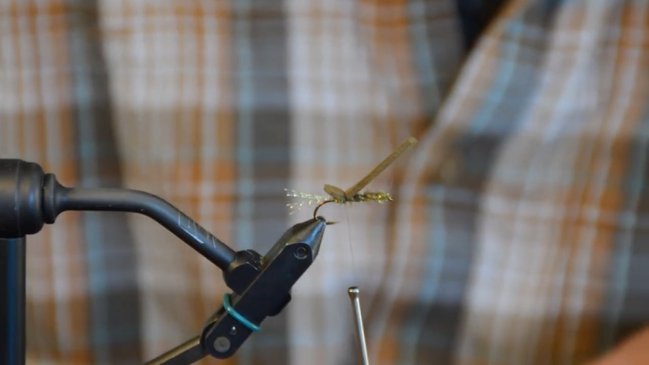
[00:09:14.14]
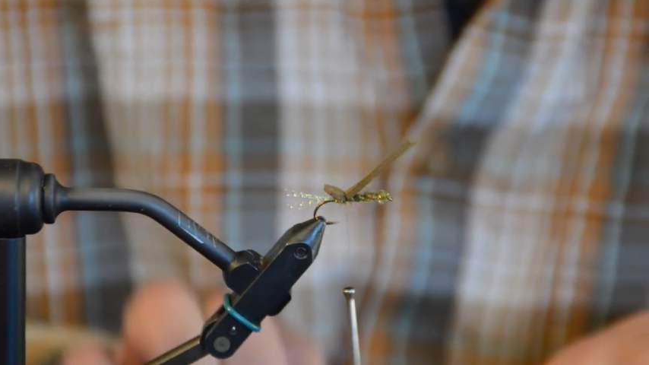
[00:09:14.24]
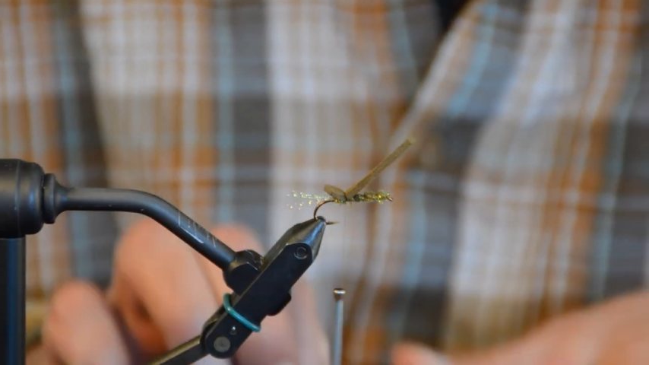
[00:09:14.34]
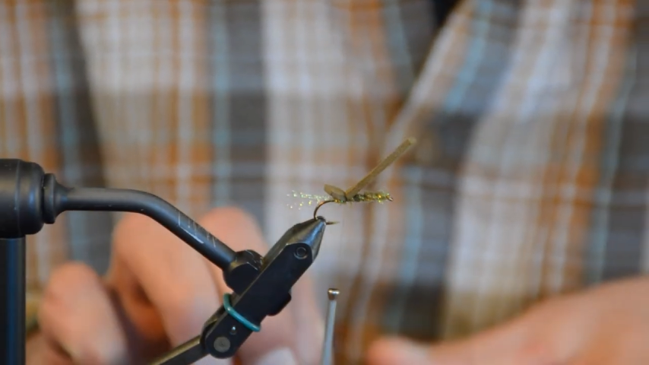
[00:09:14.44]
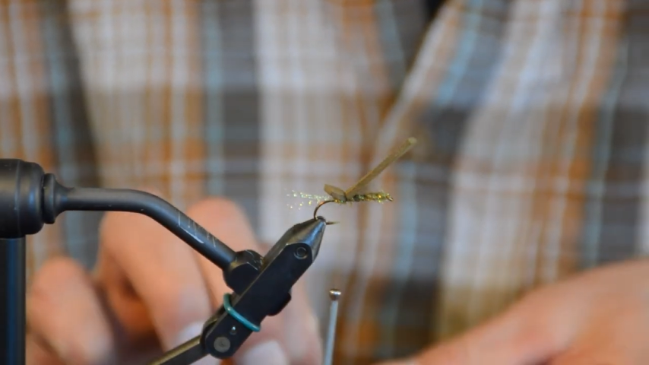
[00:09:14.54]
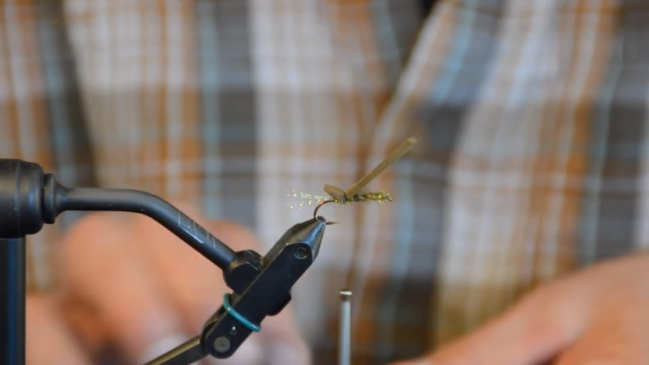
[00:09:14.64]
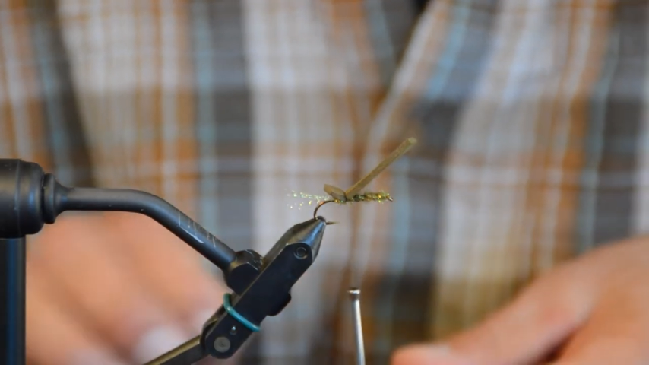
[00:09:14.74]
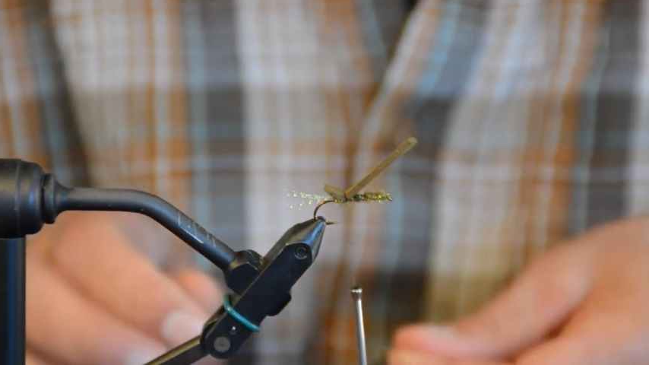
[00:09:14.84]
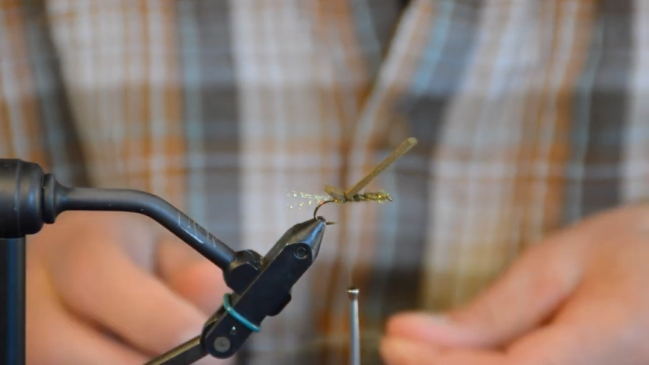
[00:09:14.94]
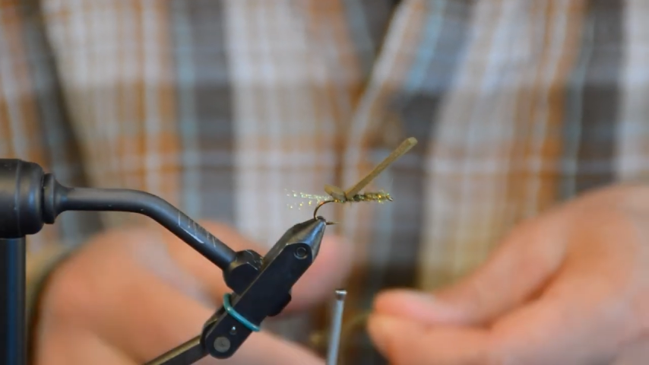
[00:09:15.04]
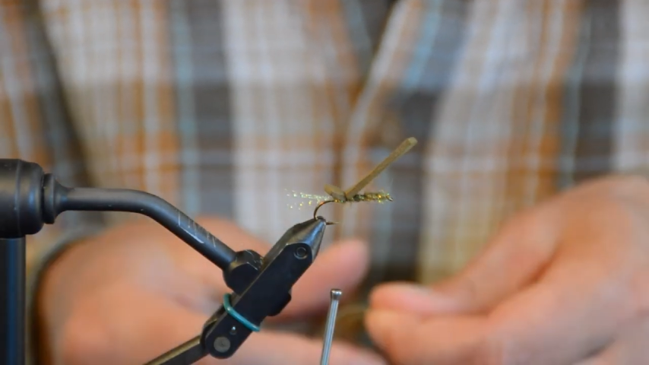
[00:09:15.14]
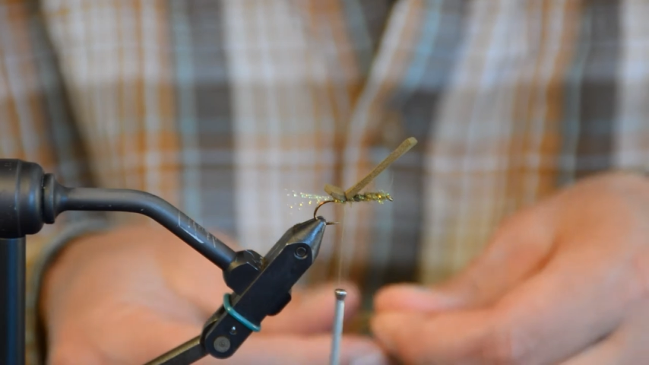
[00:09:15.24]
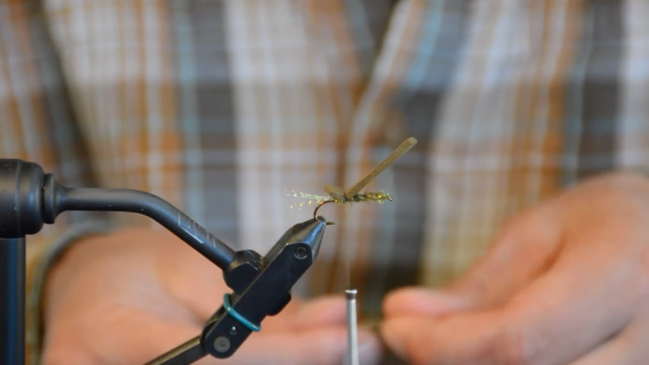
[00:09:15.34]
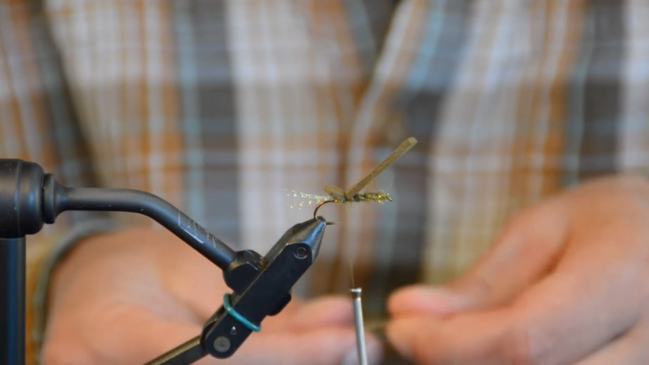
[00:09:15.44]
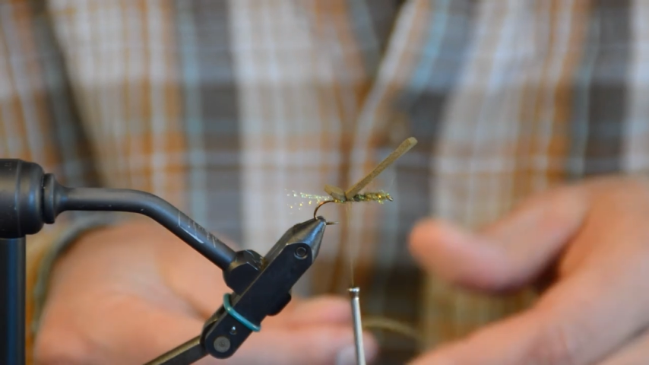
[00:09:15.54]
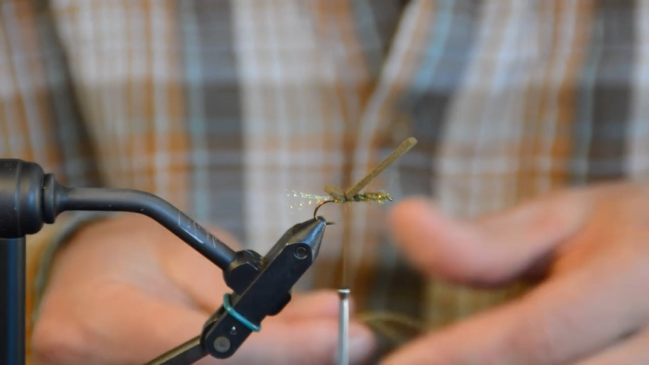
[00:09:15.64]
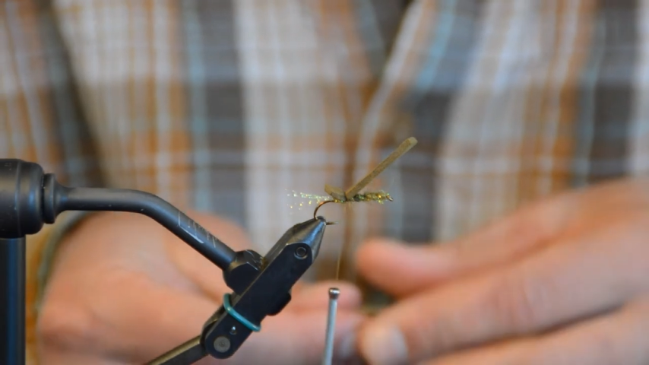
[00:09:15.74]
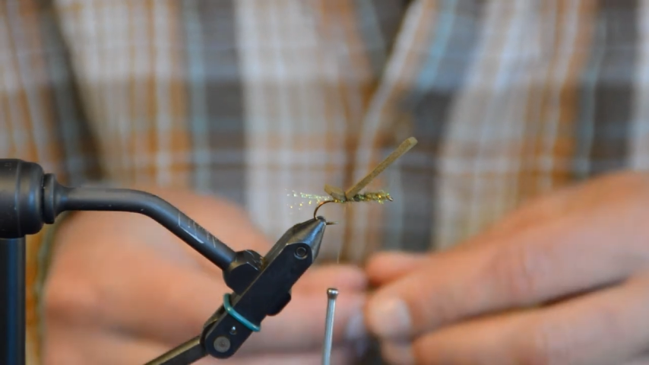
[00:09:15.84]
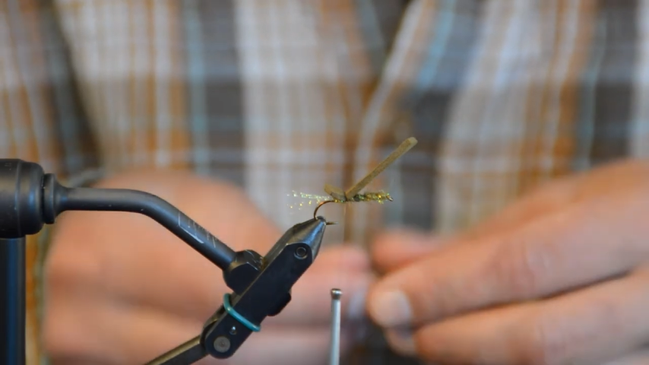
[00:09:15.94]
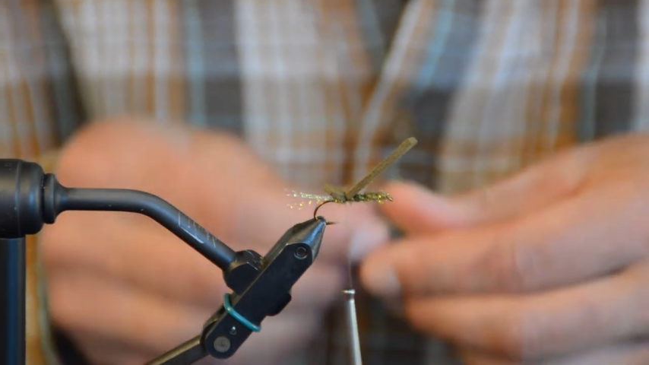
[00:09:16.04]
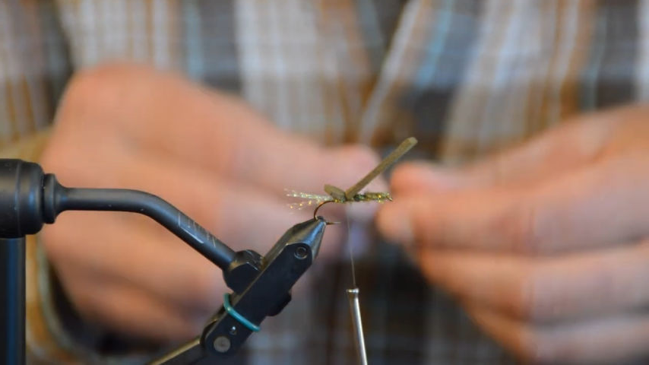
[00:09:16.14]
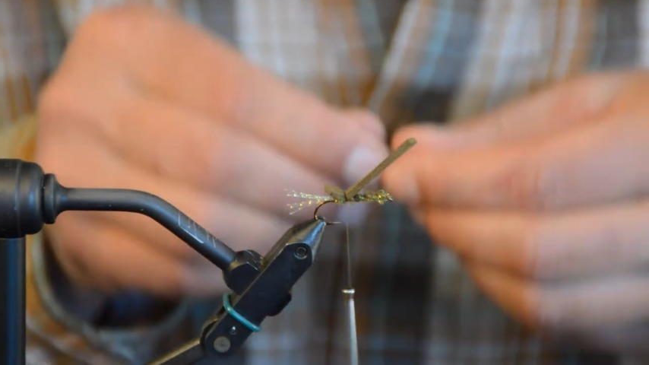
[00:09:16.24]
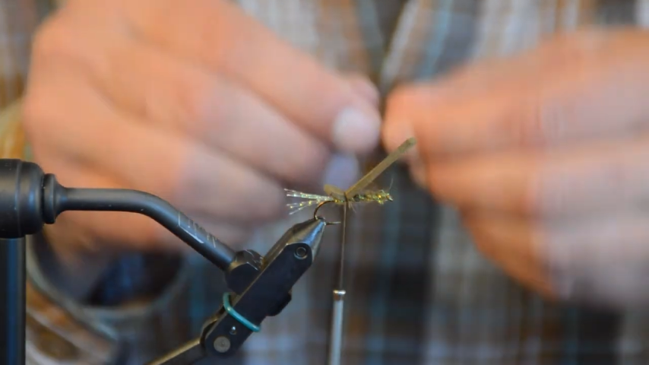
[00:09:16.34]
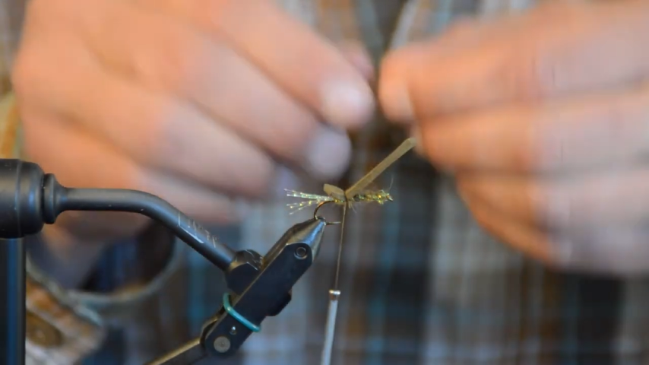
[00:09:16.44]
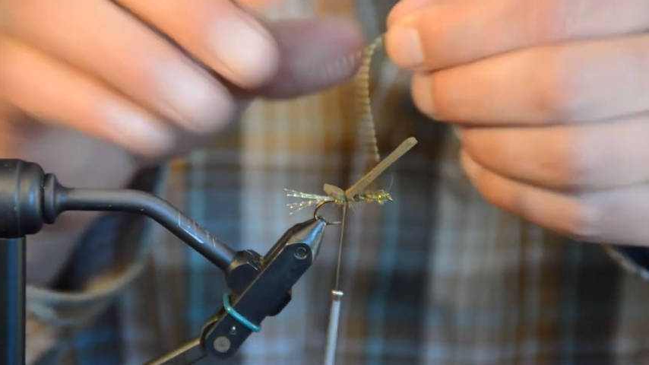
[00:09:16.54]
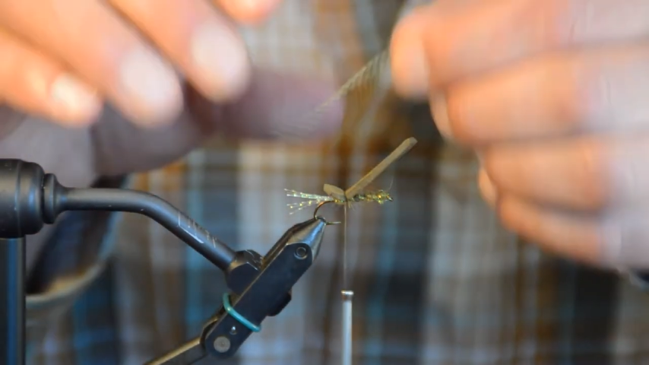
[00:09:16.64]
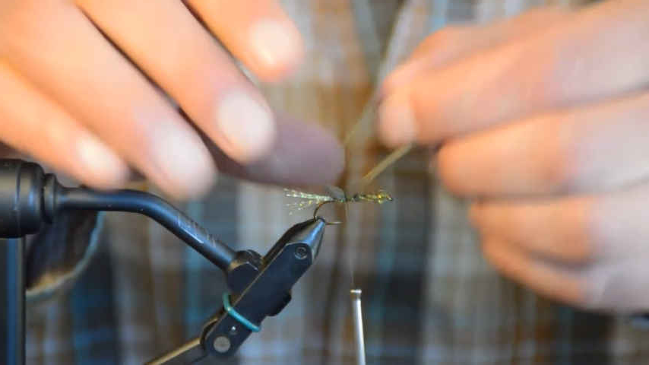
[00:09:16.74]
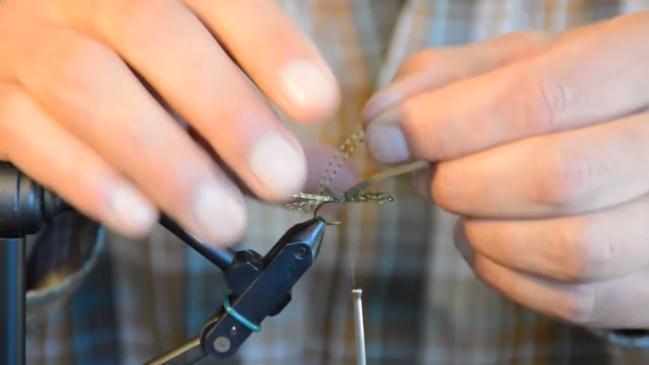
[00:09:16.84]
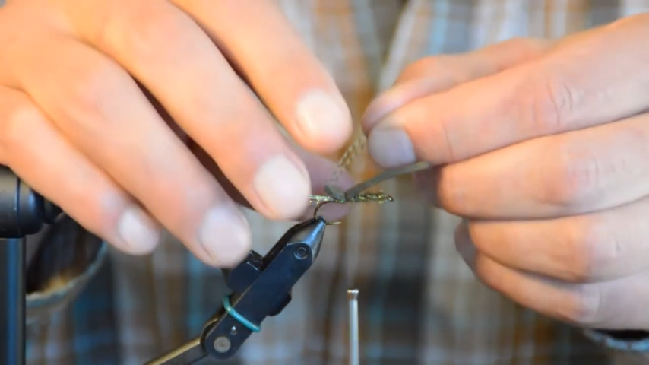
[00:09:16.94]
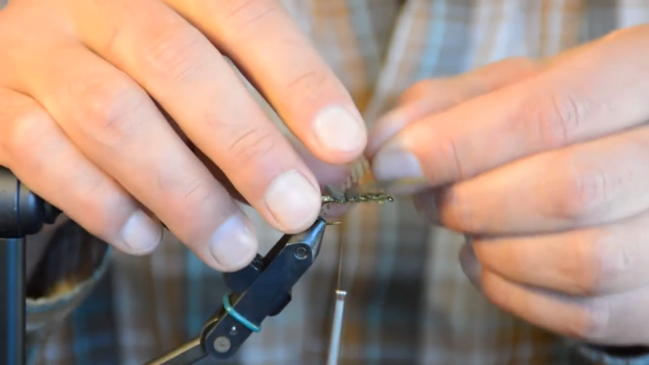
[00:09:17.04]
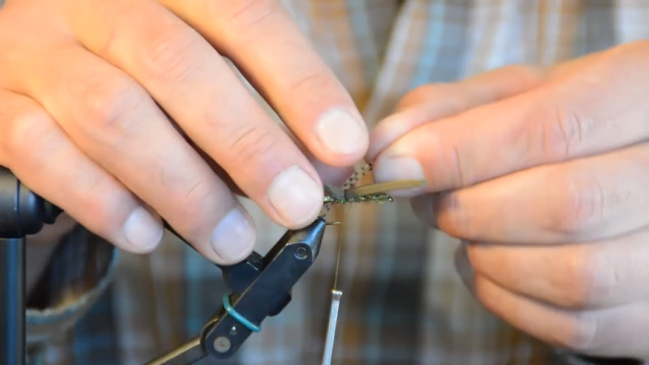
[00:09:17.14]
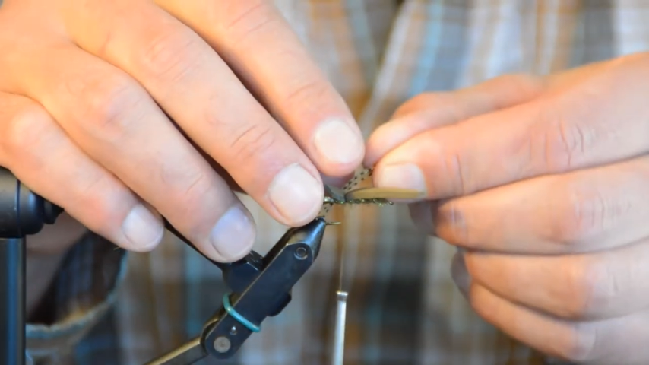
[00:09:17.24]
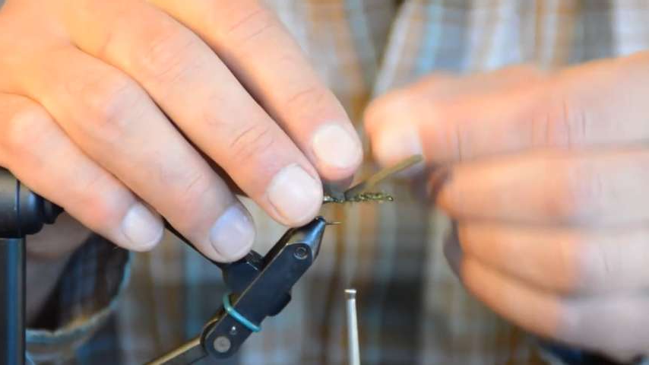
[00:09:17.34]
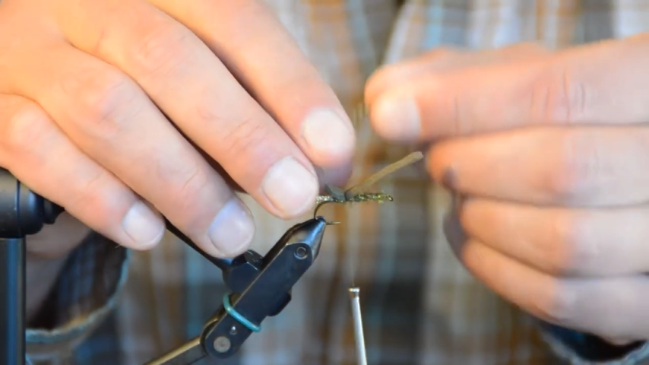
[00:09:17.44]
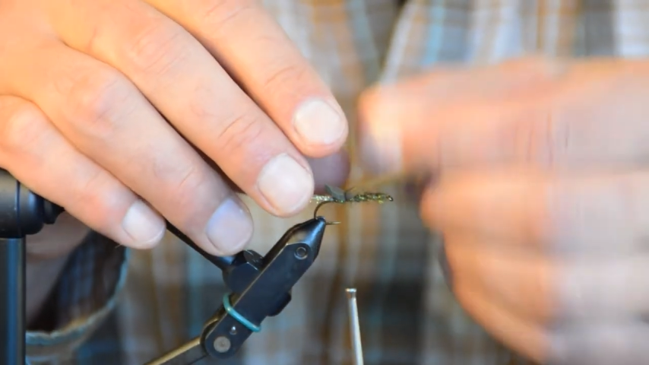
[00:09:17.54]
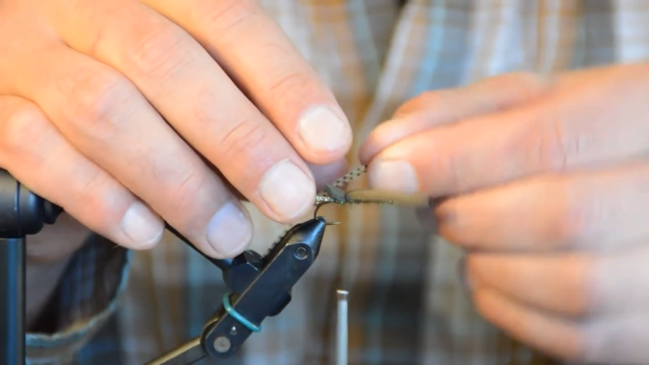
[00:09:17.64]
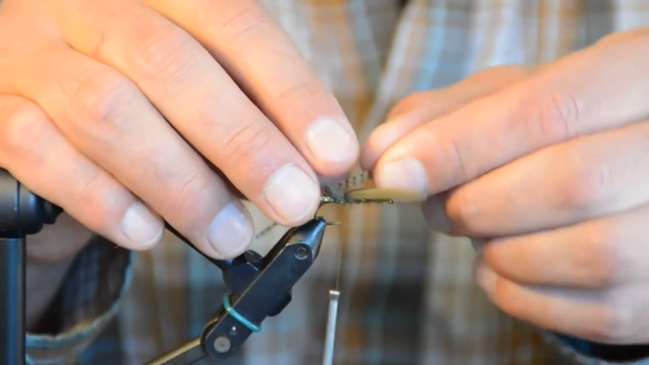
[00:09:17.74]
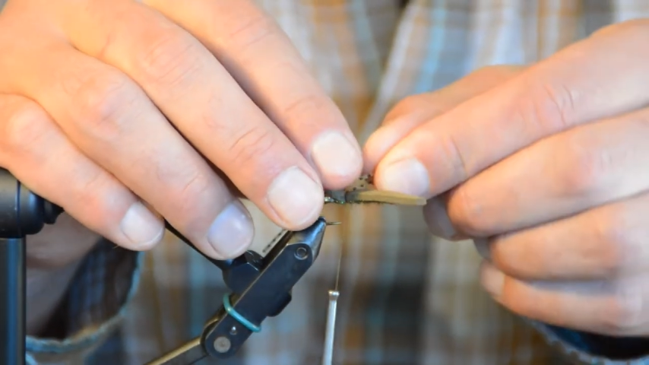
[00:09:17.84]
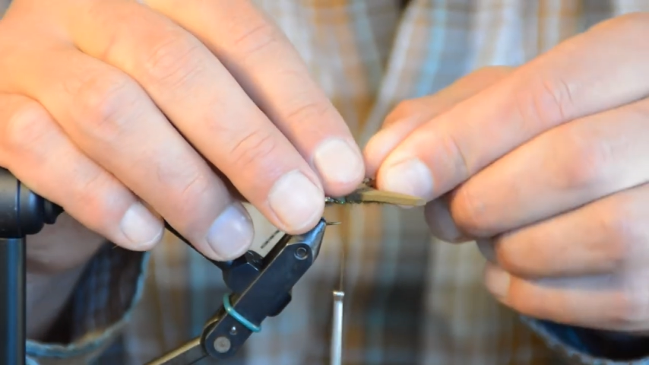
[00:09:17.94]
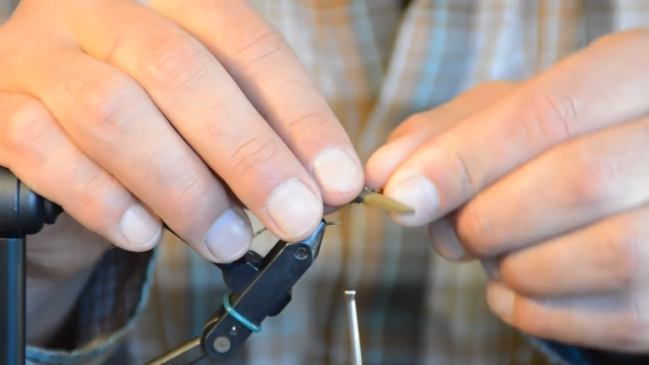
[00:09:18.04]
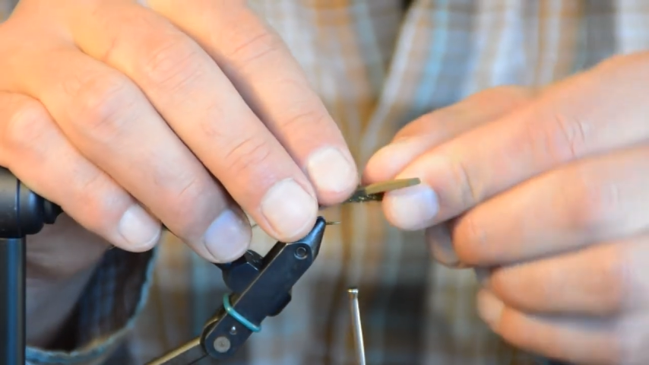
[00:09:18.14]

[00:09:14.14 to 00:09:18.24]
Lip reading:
No face is visible, so there are no lips to read.